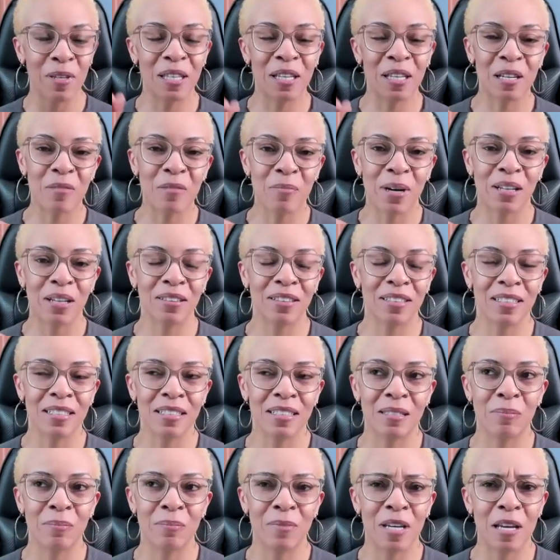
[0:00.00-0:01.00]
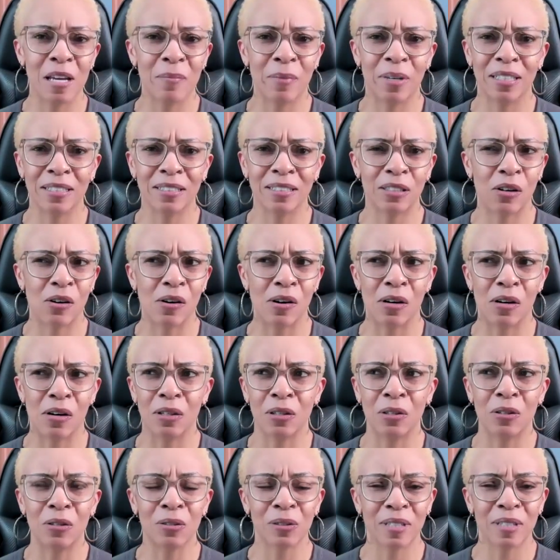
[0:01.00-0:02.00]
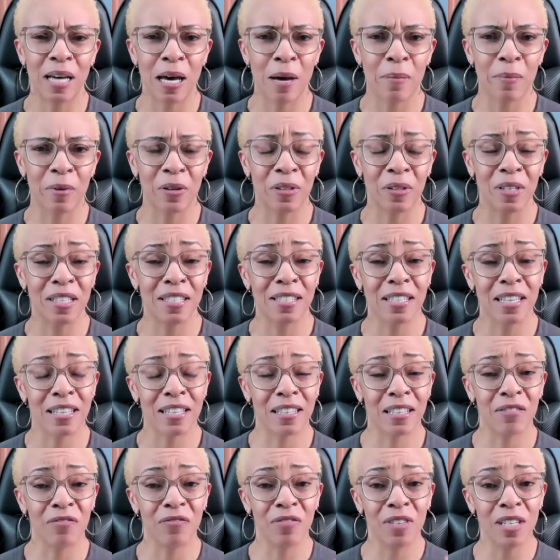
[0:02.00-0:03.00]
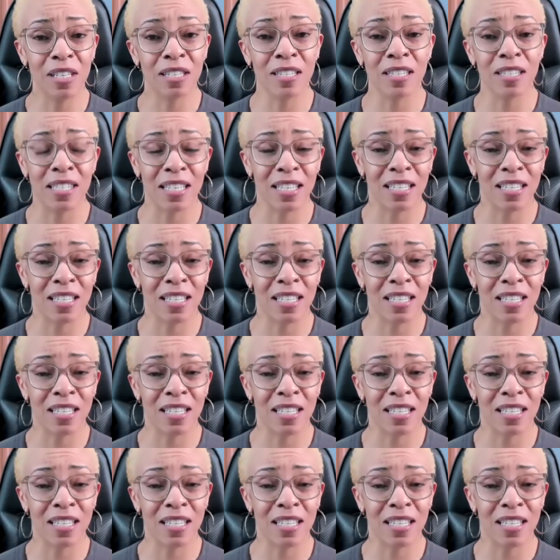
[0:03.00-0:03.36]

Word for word: think about this meme i saw a long time ago they said that fitness